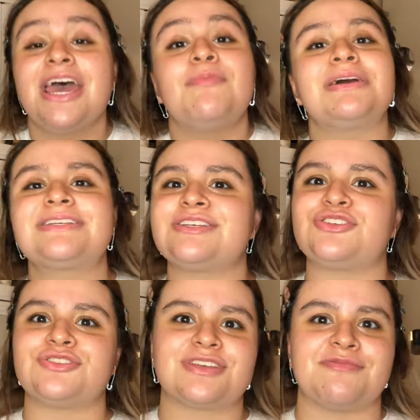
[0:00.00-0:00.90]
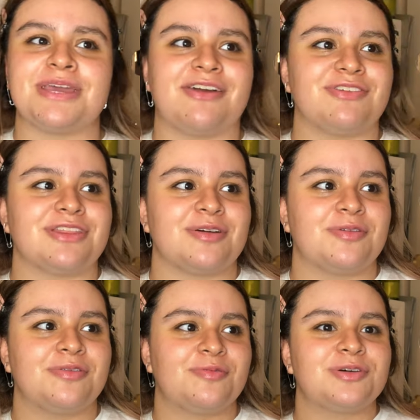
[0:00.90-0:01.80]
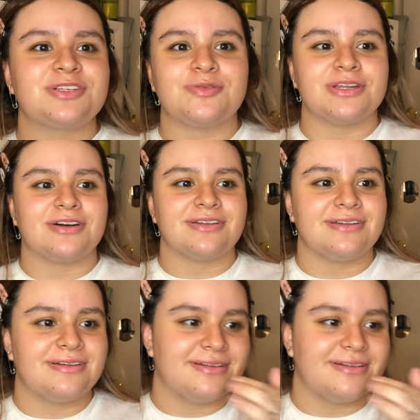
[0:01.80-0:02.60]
My sisters give me everything. What's going on?